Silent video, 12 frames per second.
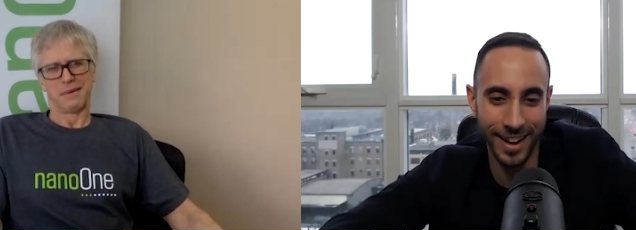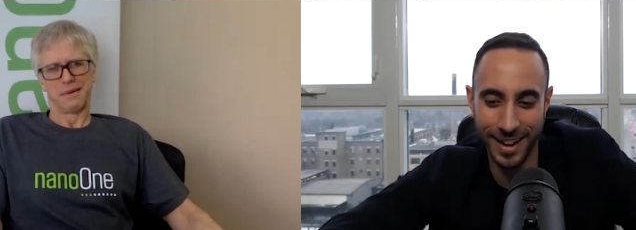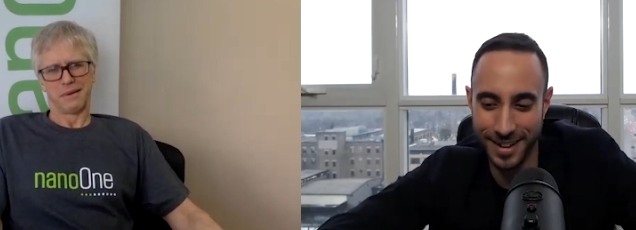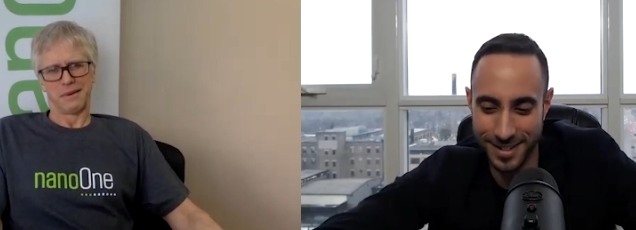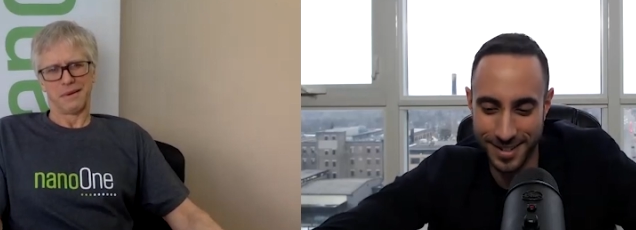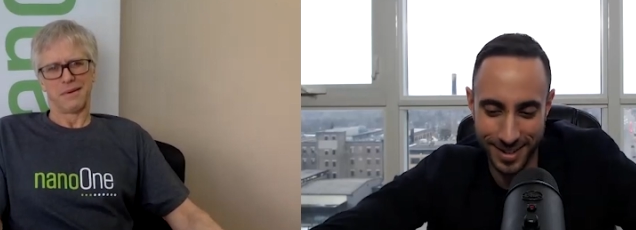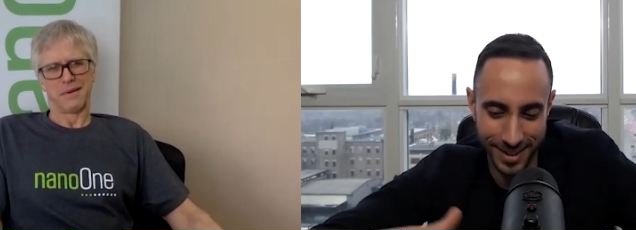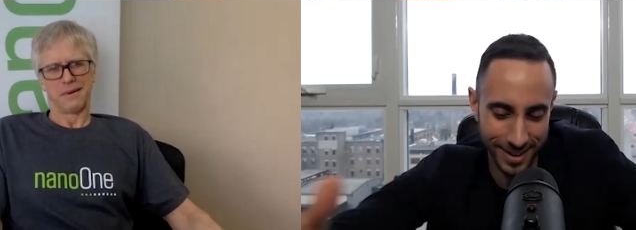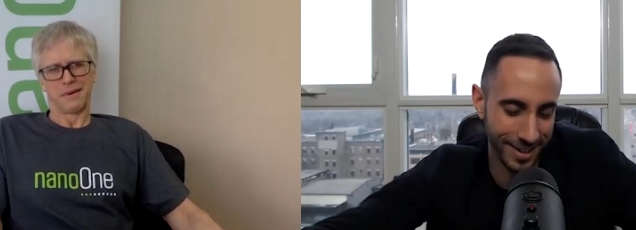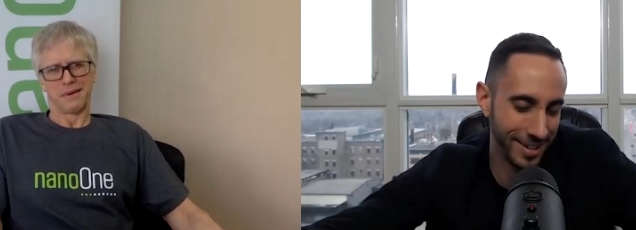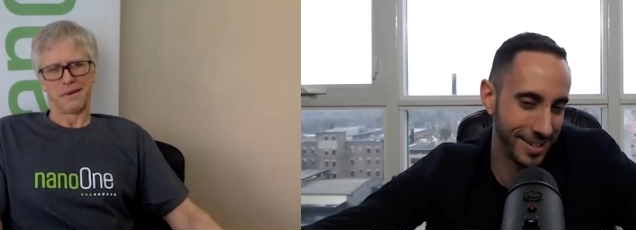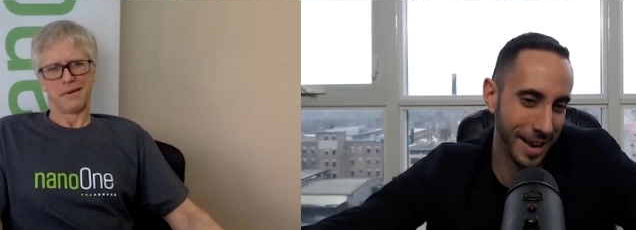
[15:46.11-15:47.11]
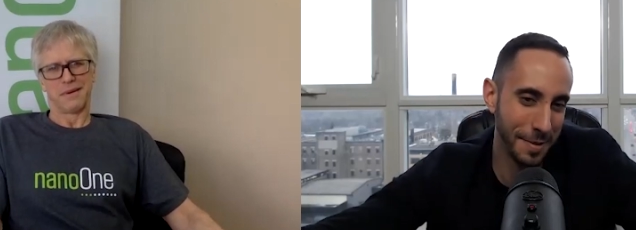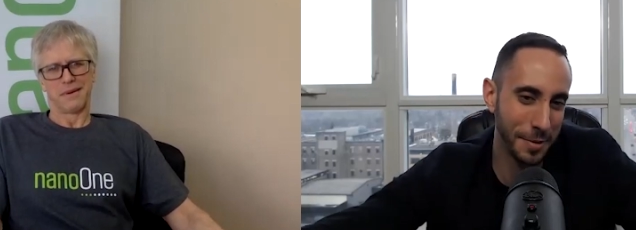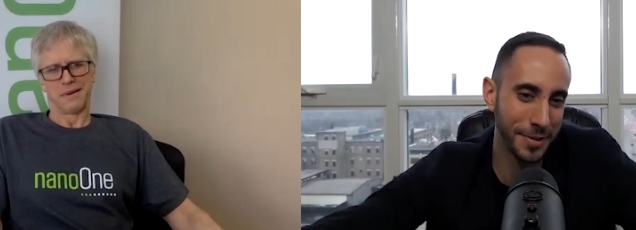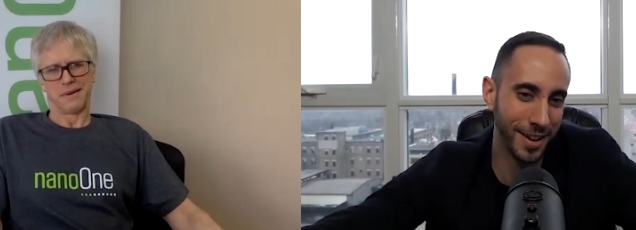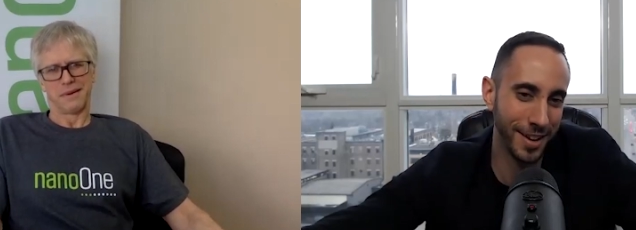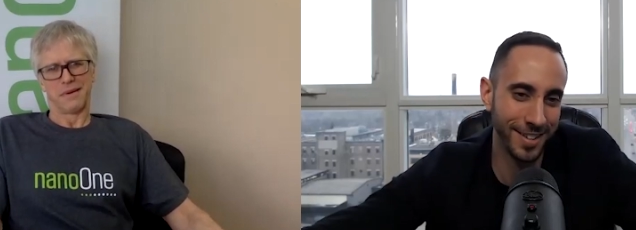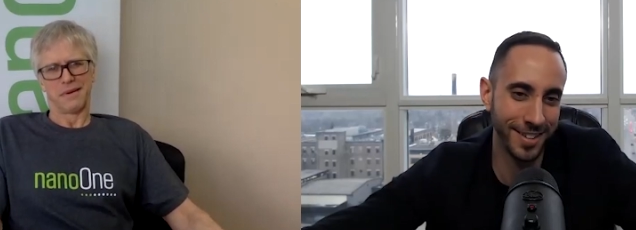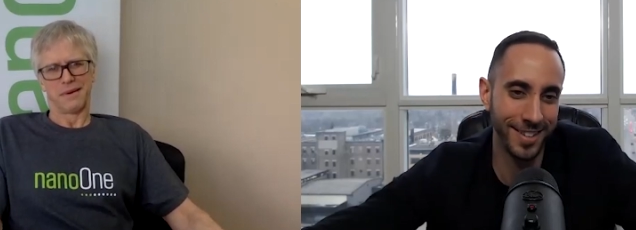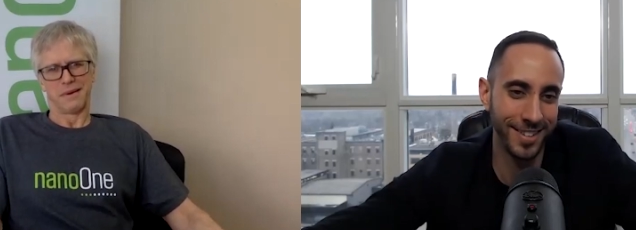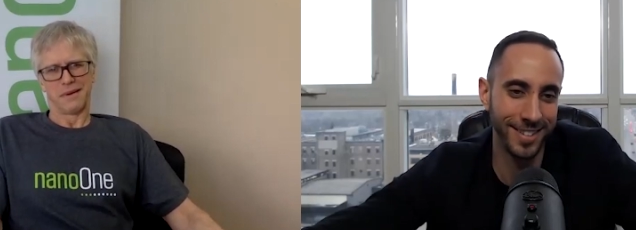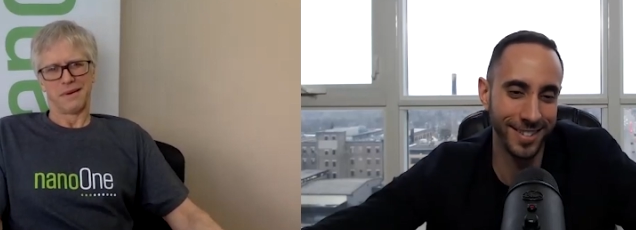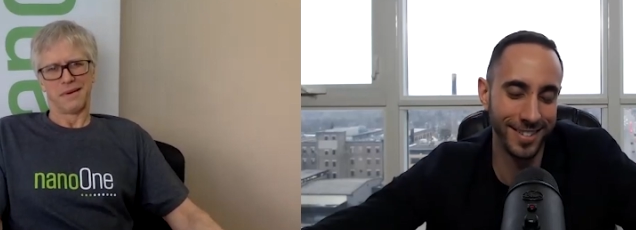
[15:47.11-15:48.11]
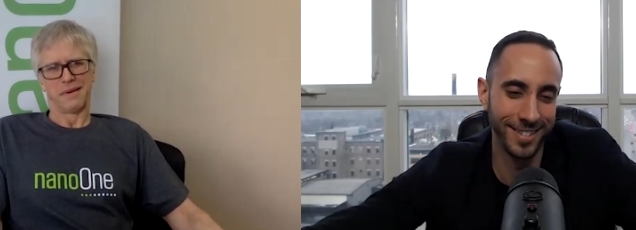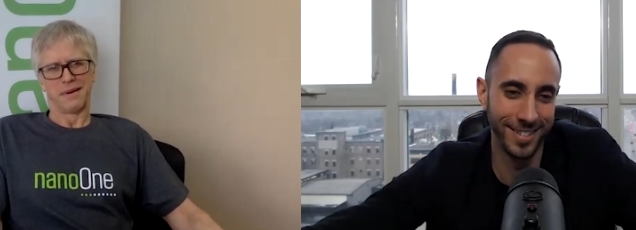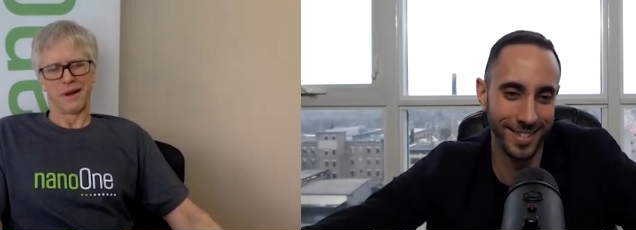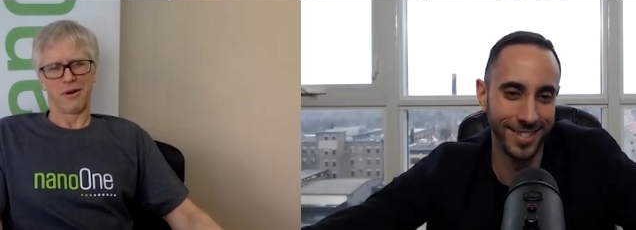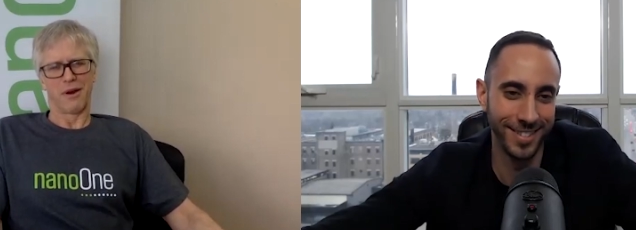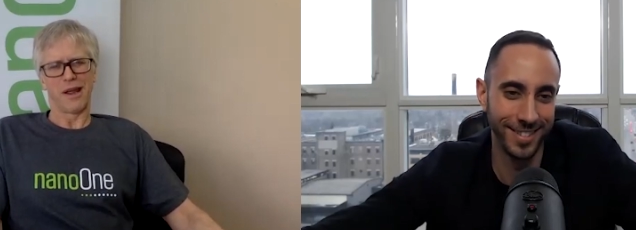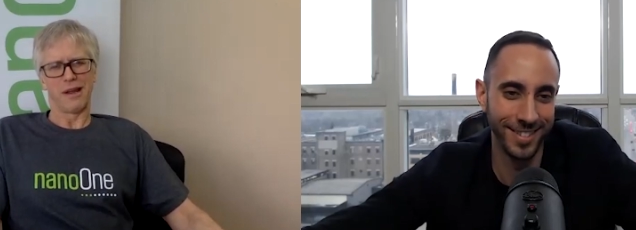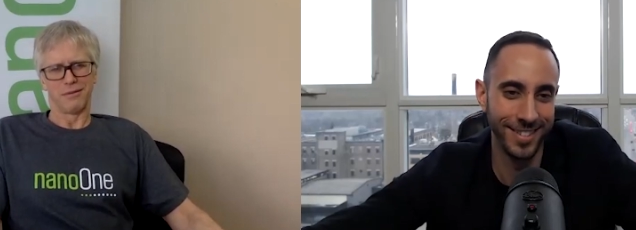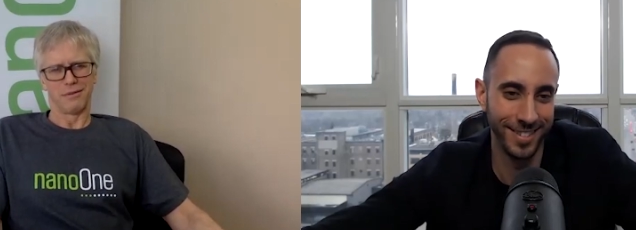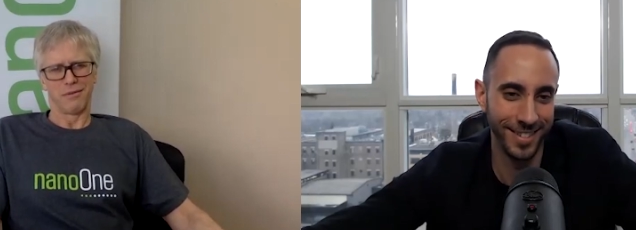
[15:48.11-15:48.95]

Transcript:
Speaker 1: as uh, time goes on. Great.